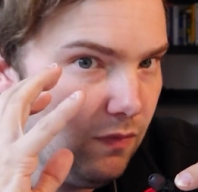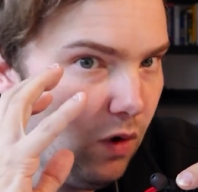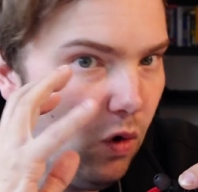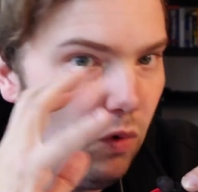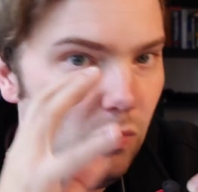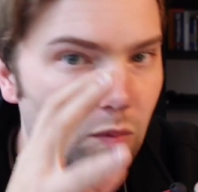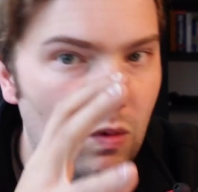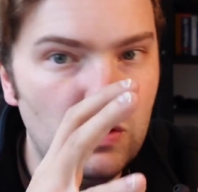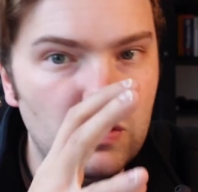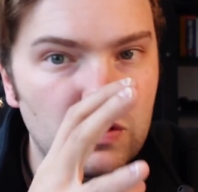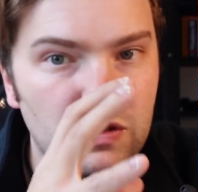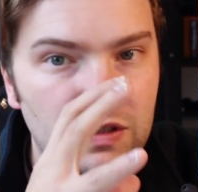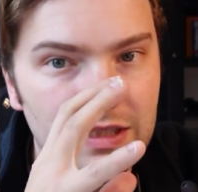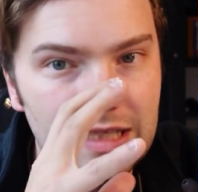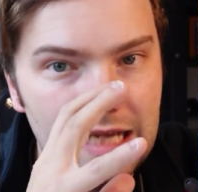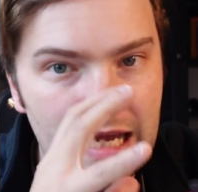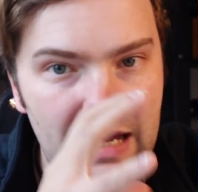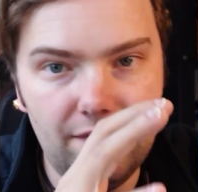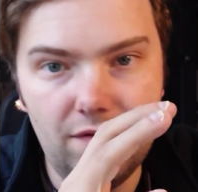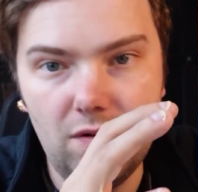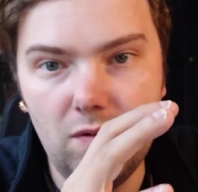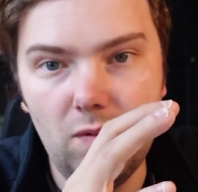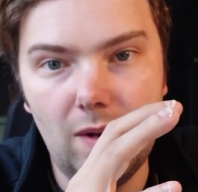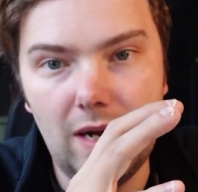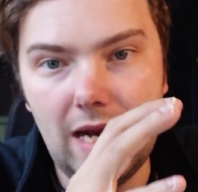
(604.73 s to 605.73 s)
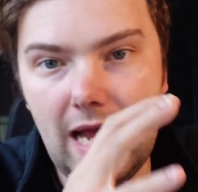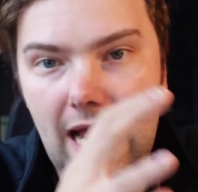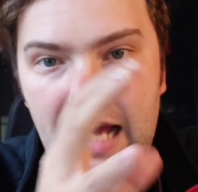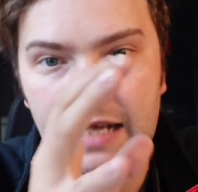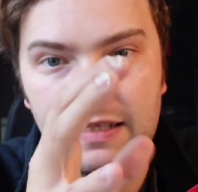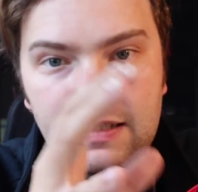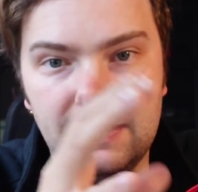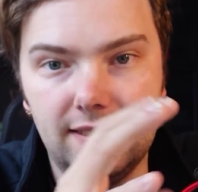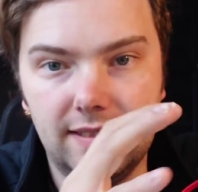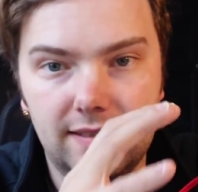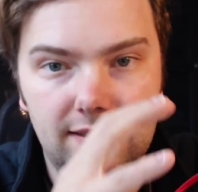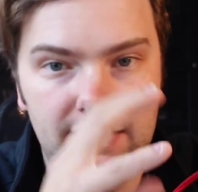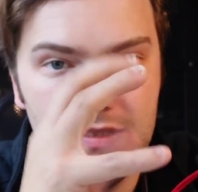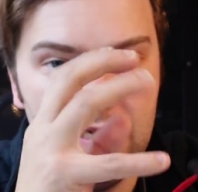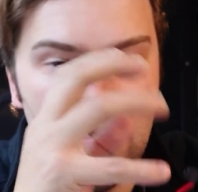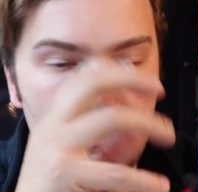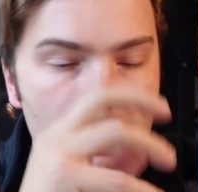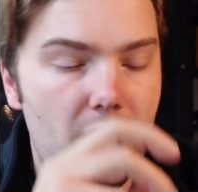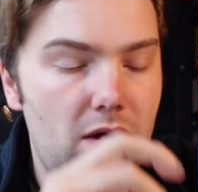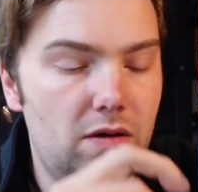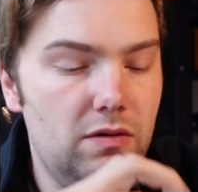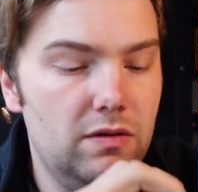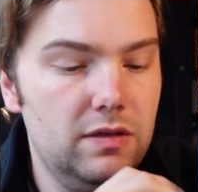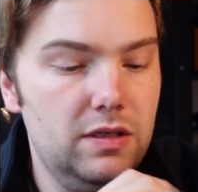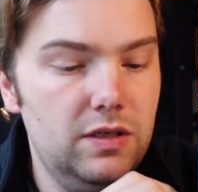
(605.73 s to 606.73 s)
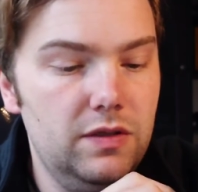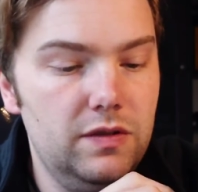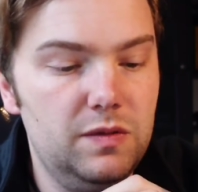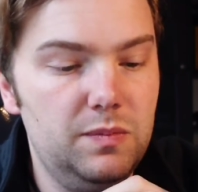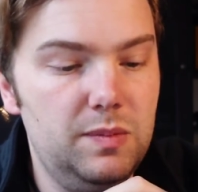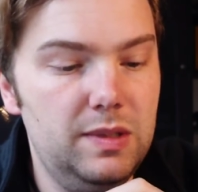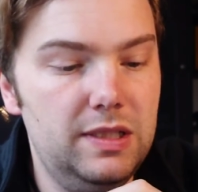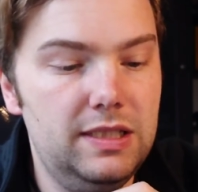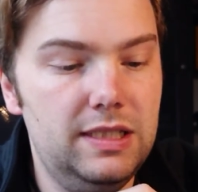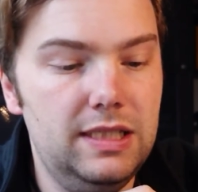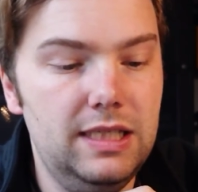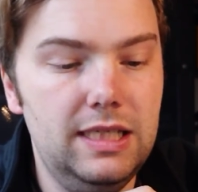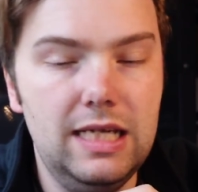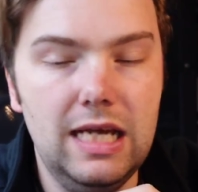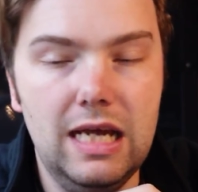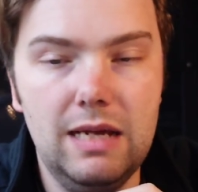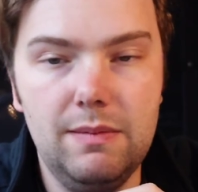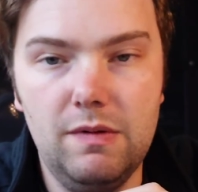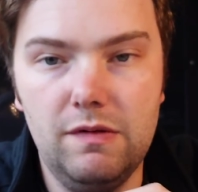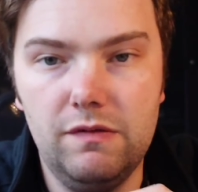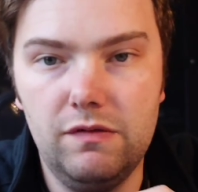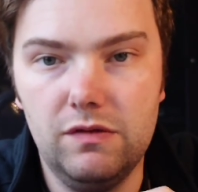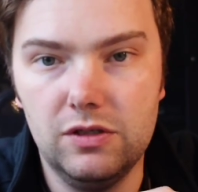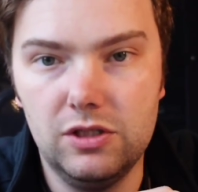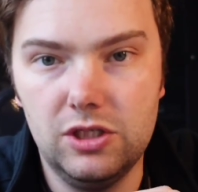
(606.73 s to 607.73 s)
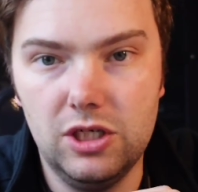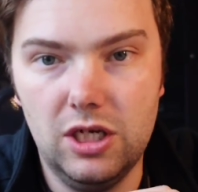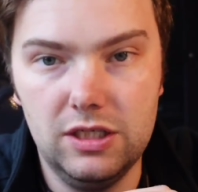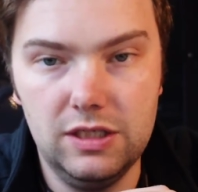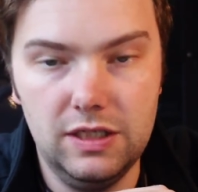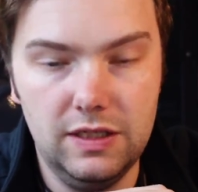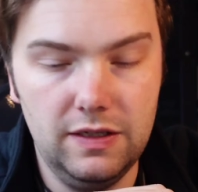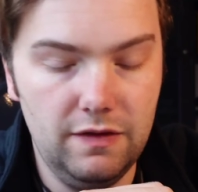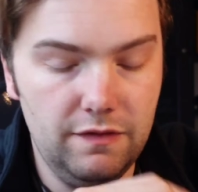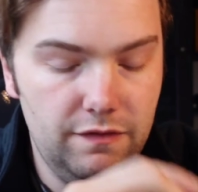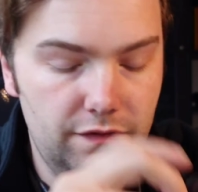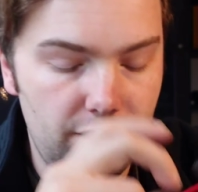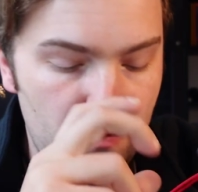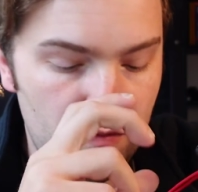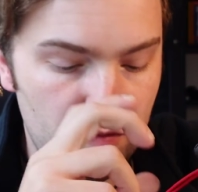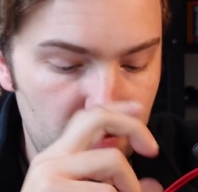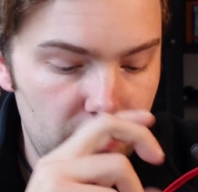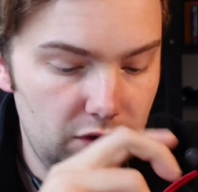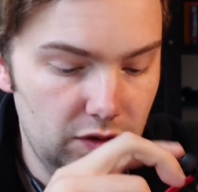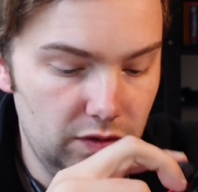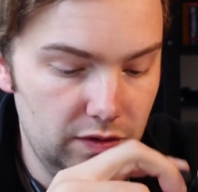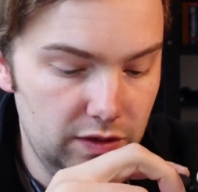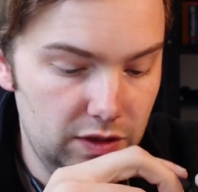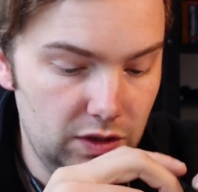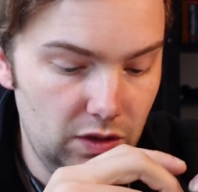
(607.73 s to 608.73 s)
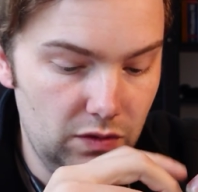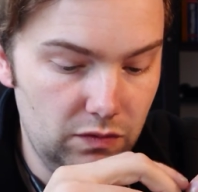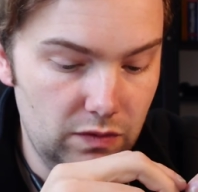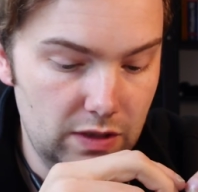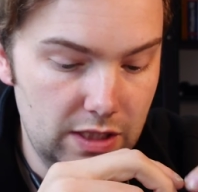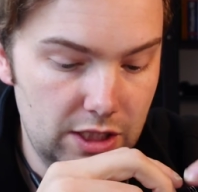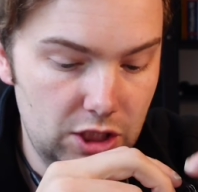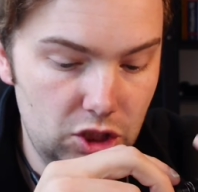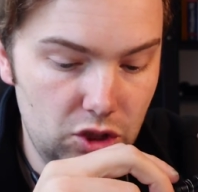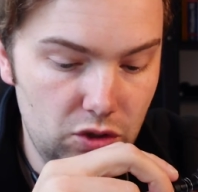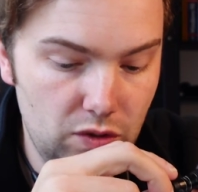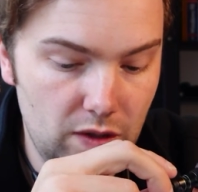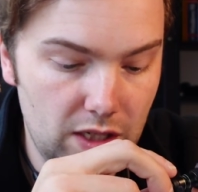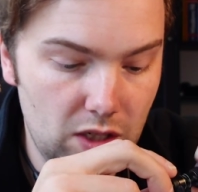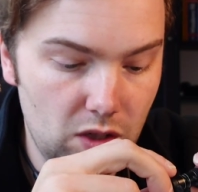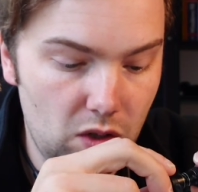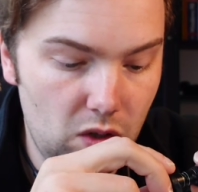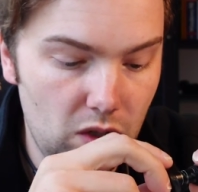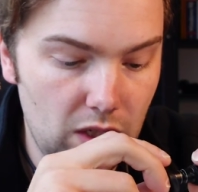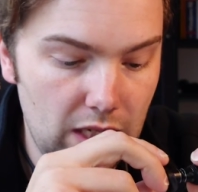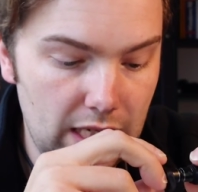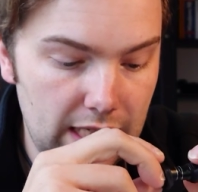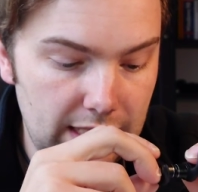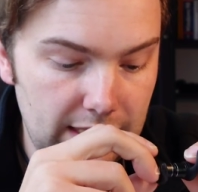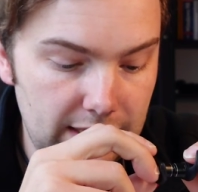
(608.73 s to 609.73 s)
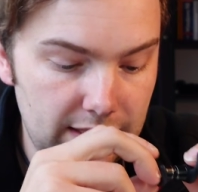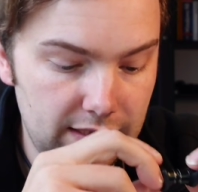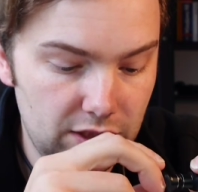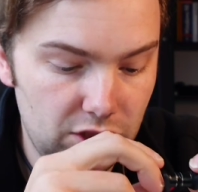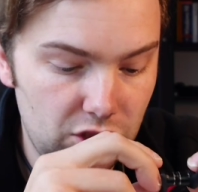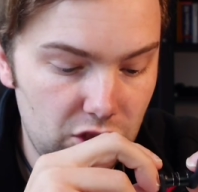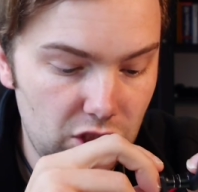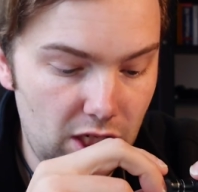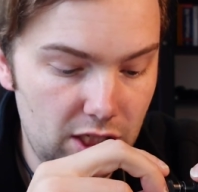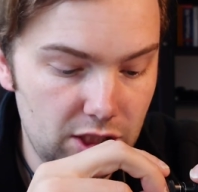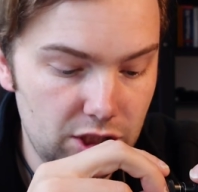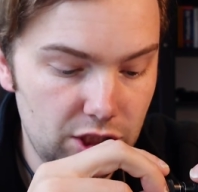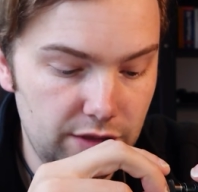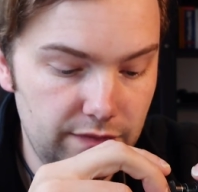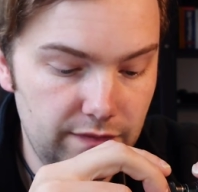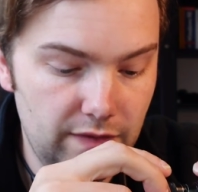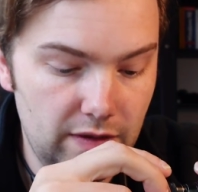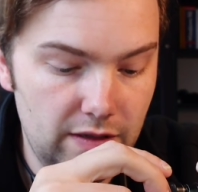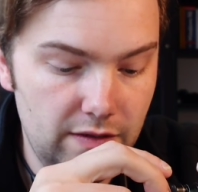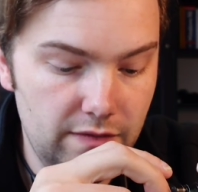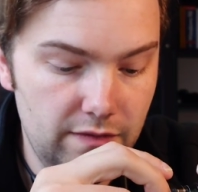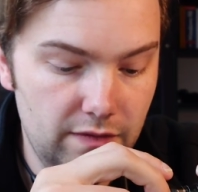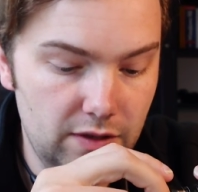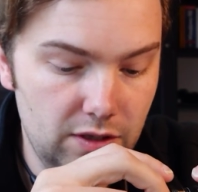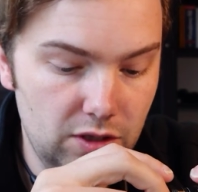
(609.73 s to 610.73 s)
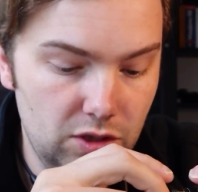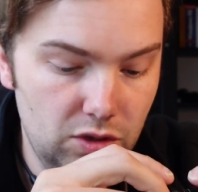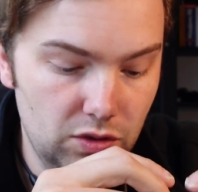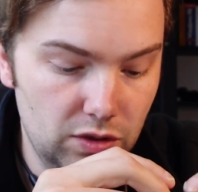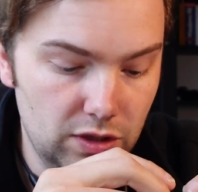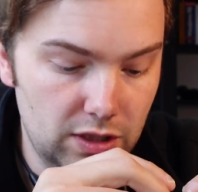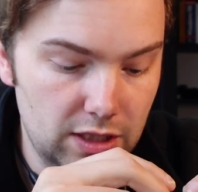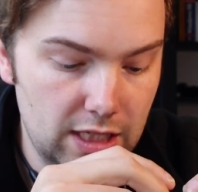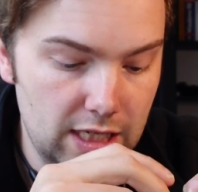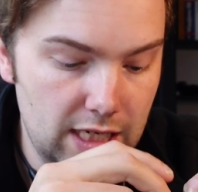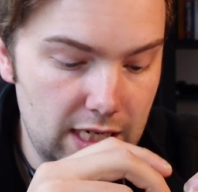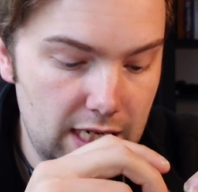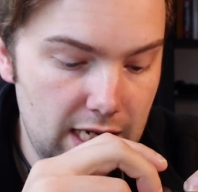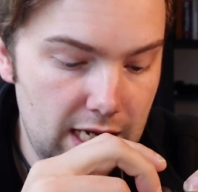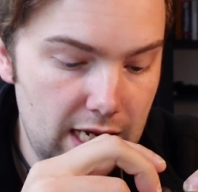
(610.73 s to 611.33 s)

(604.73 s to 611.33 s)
Almost everyone has somehow a USB-C cable for charging their phone, so there's no issue at all, and it's charging very, very good.